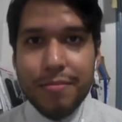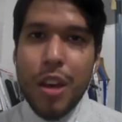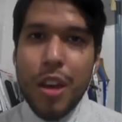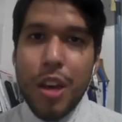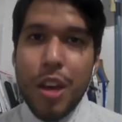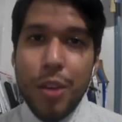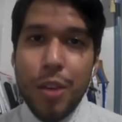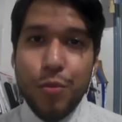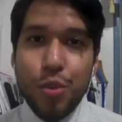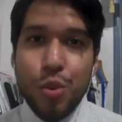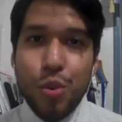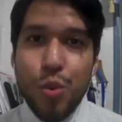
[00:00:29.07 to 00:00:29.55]

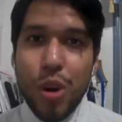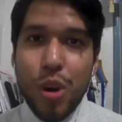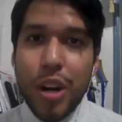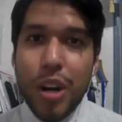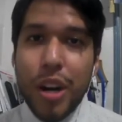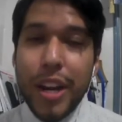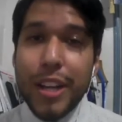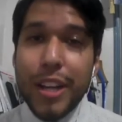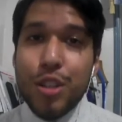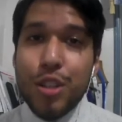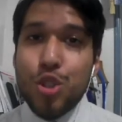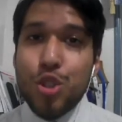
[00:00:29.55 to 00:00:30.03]
If you are
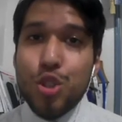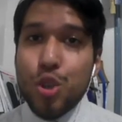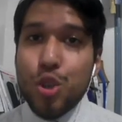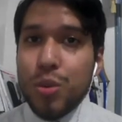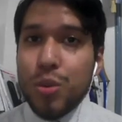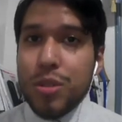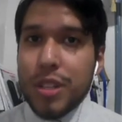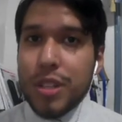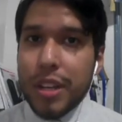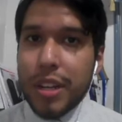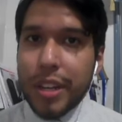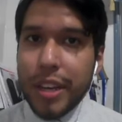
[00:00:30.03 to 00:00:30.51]
a dual
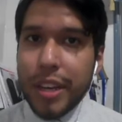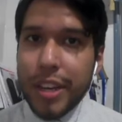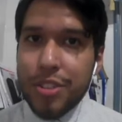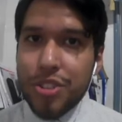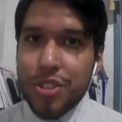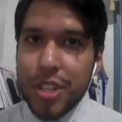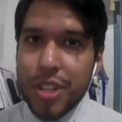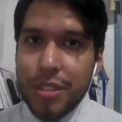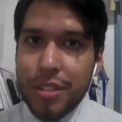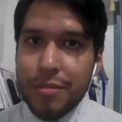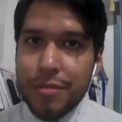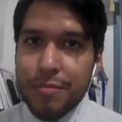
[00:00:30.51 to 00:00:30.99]

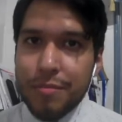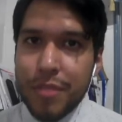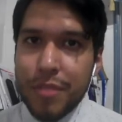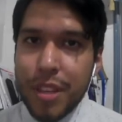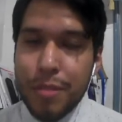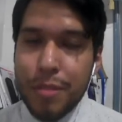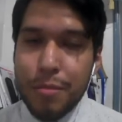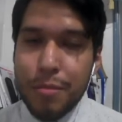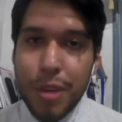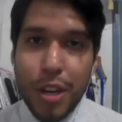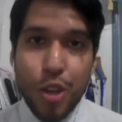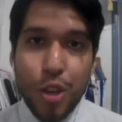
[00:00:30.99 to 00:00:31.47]
delegation,
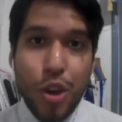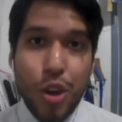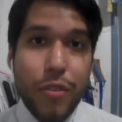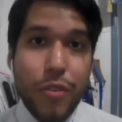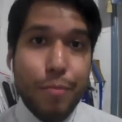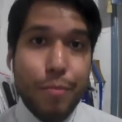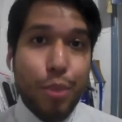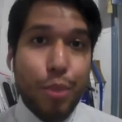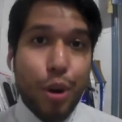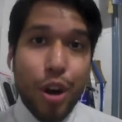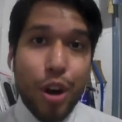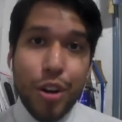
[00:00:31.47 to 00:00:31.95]
meaning you have a
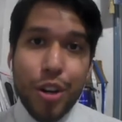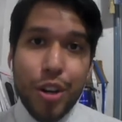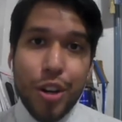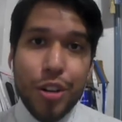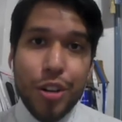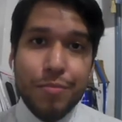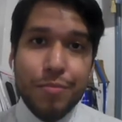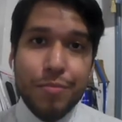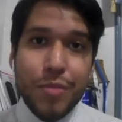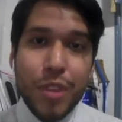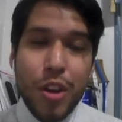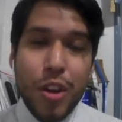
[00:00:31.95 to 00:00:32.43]
partner
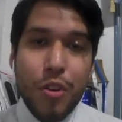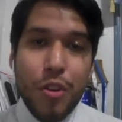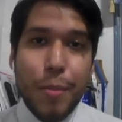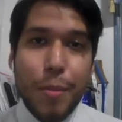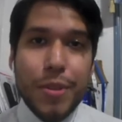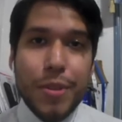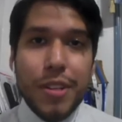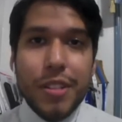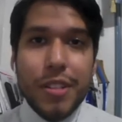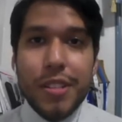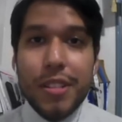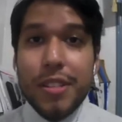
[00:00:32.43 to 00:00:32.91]

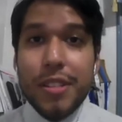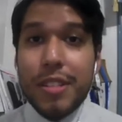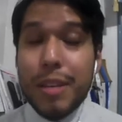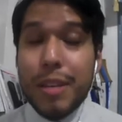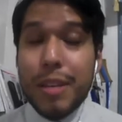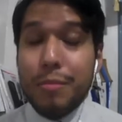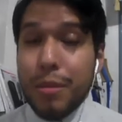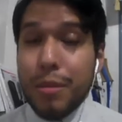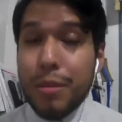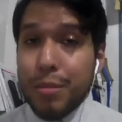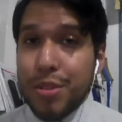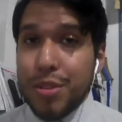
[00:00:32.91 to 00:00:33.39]
representing the same
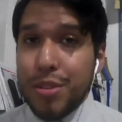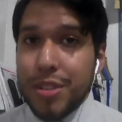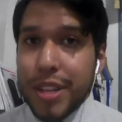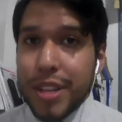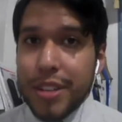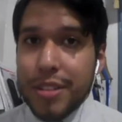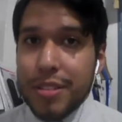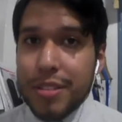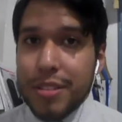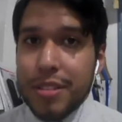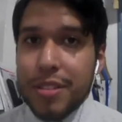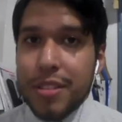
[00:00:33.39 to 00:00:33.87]
member
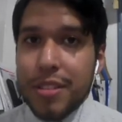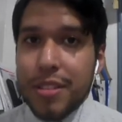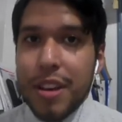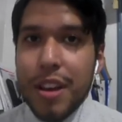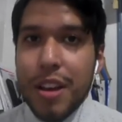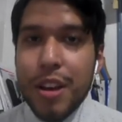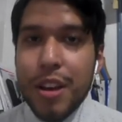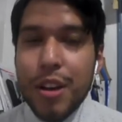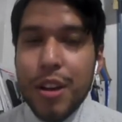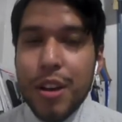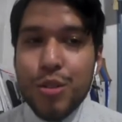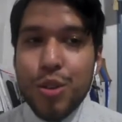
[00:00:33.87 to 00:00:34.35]
state,
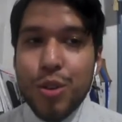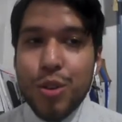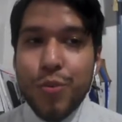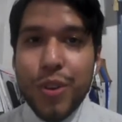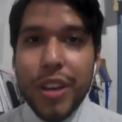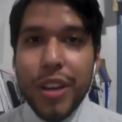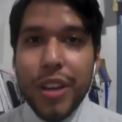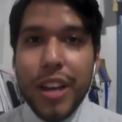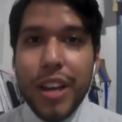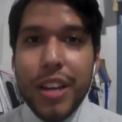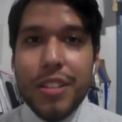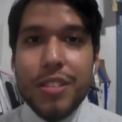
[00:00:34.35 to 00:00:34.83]
don't
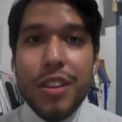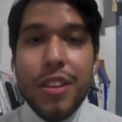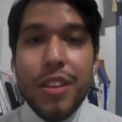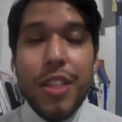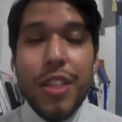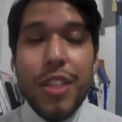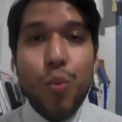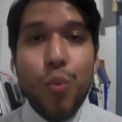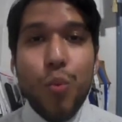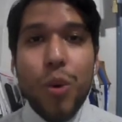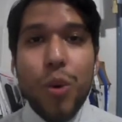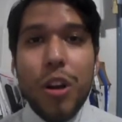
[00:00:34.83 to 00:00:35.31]
forget
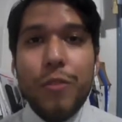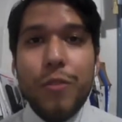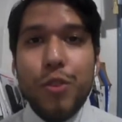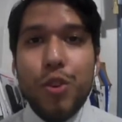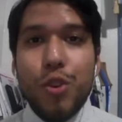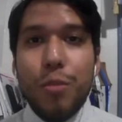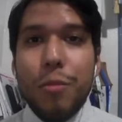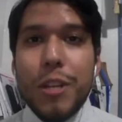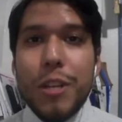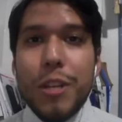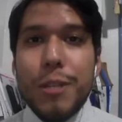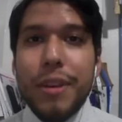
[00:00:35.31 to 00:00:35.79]
that one of you
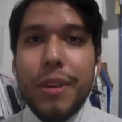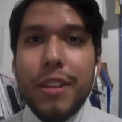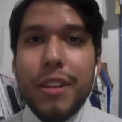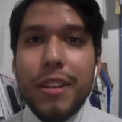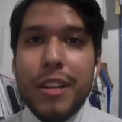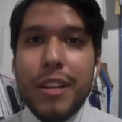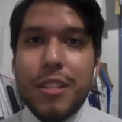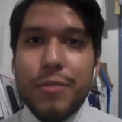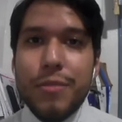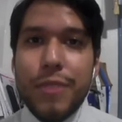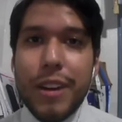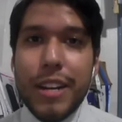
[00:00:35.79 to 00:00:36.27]
must be
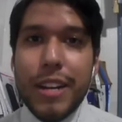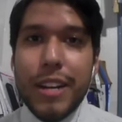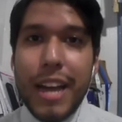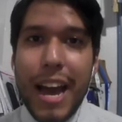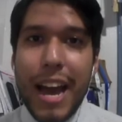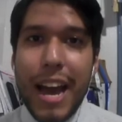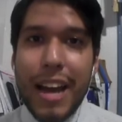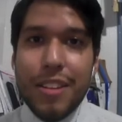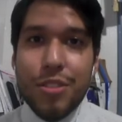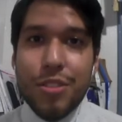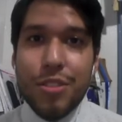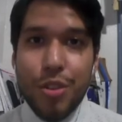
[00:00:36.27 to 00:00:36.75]
classified
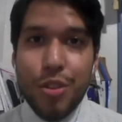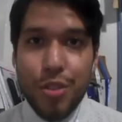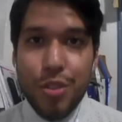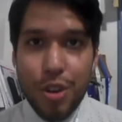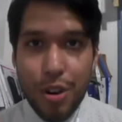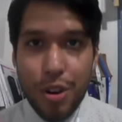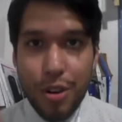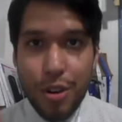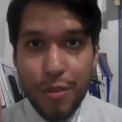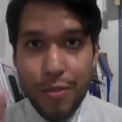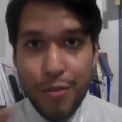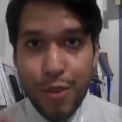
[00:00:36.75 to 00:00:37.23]
as
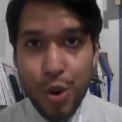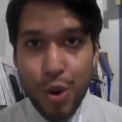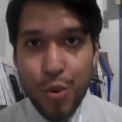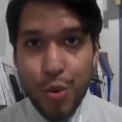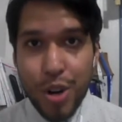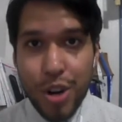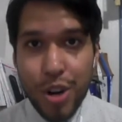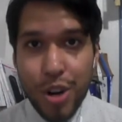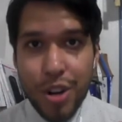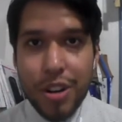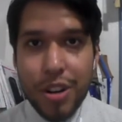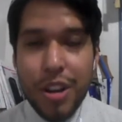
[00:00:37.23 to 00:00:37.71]
the
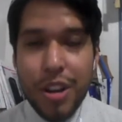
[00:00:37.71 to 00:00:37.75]
voter.